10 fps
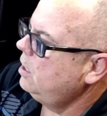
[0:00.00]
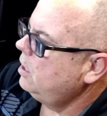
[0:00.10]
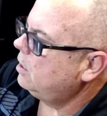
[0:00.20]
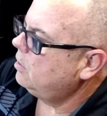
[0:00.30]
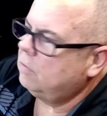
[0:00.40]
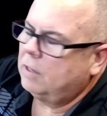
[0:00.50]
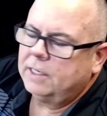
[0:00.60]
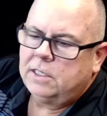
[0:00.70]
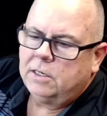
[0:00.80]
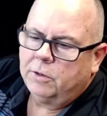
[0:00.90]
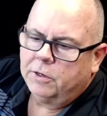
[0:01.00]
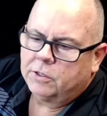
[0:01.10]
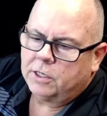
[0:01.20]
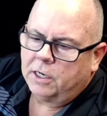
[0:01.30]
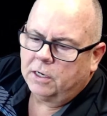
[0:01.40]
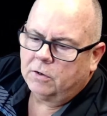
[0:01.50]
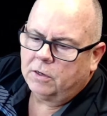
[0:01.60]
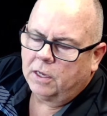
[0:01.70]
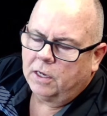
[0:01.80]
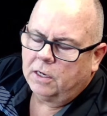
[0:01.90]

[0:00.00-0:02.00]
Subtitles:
Oh, I see what you're saying. Okay.